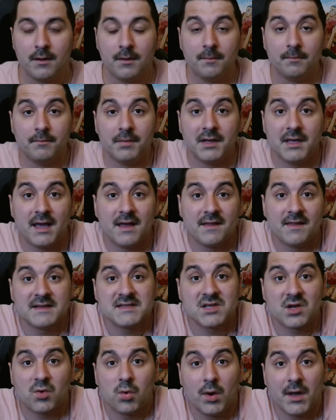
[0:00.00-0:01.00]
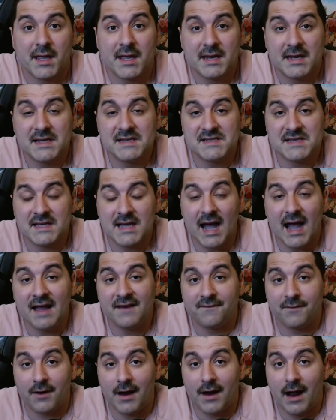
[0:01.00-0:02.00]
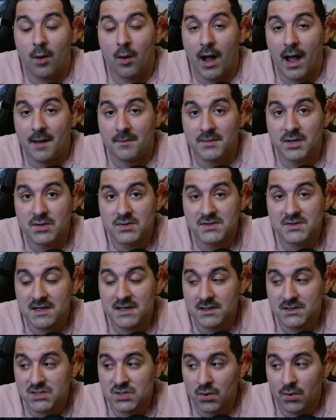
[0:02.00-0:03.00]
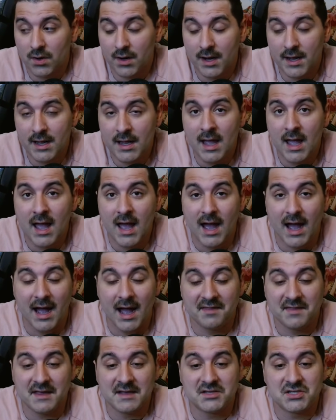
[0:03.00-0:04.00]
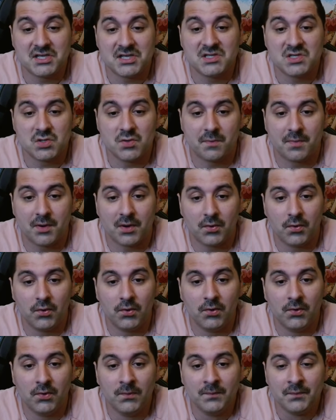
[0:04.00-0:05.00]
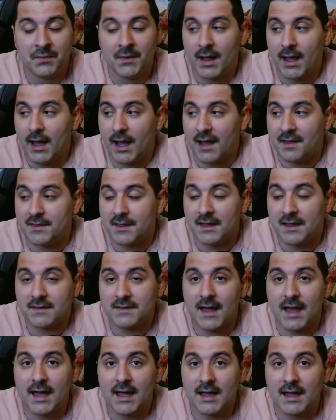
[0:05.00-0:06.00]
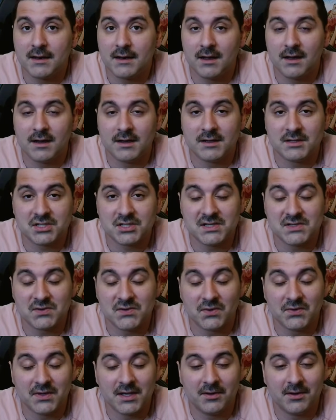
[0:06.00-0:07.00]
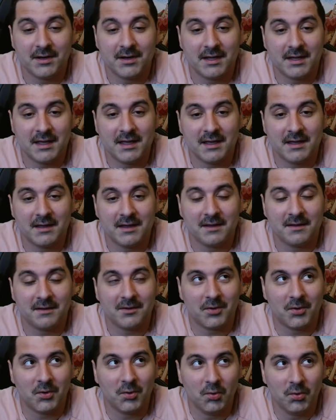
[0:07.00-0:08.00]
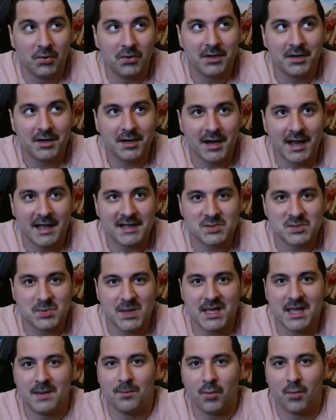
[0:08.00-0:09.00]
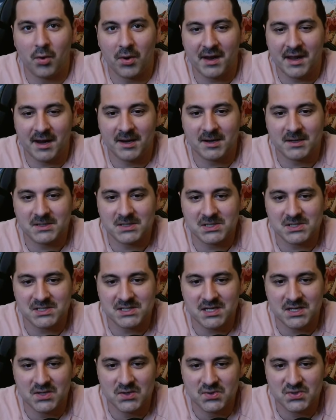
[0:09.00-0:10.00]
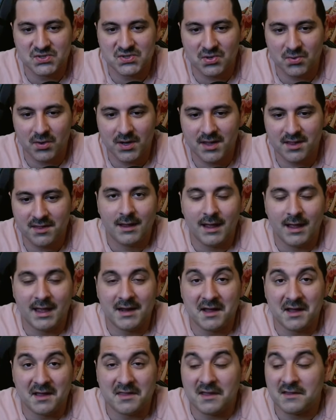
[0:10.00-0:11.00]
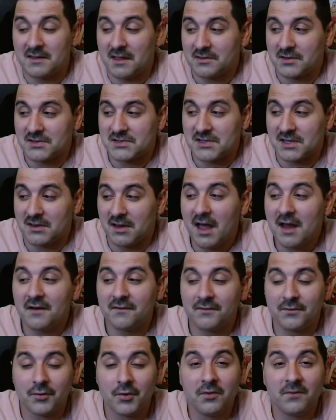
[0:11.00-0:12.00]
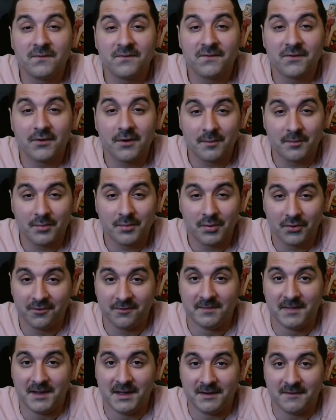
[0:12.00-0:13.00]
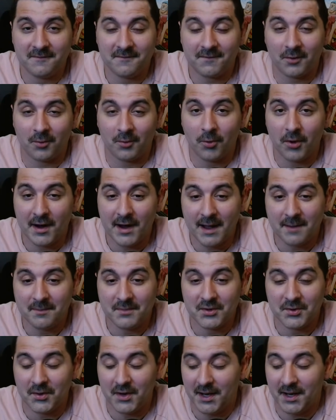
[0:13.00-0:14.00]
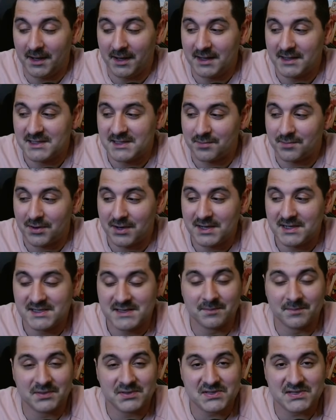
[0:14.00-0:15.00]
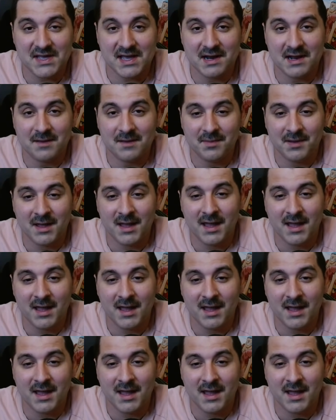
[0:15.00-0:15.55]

But yeah, that's a quick and easy guide for how I'm using Hotori. I think she's super cool. I think that she's only going to get cooler as we get more characters to use her with. And I think that there's a lot of room for improvement for what I'm doing. It's a pretty simple setup.